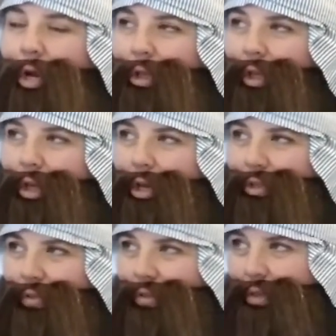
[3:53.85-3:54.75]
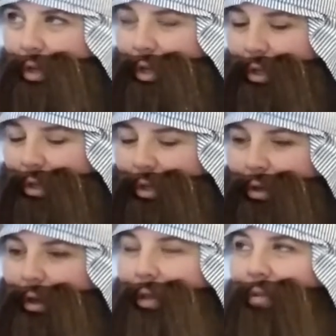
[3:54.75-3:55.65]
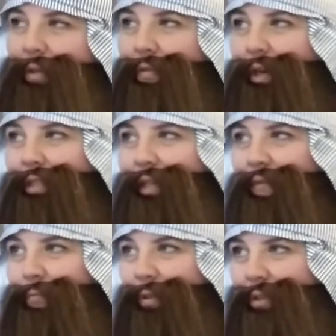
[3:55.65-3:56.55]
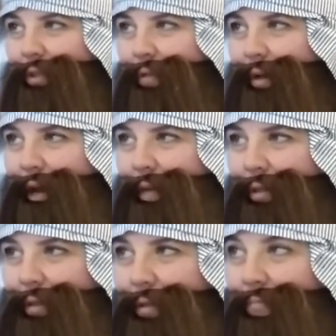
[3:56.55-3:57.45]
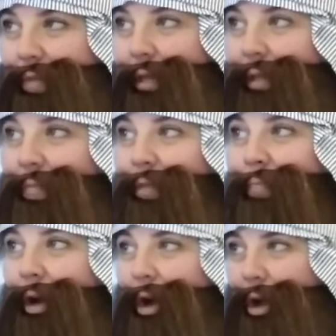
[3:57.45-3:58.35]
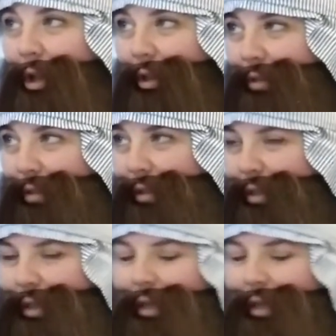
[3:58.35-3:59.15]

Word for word: Well, as you said, I did write several books of the Bible. My name is Paul,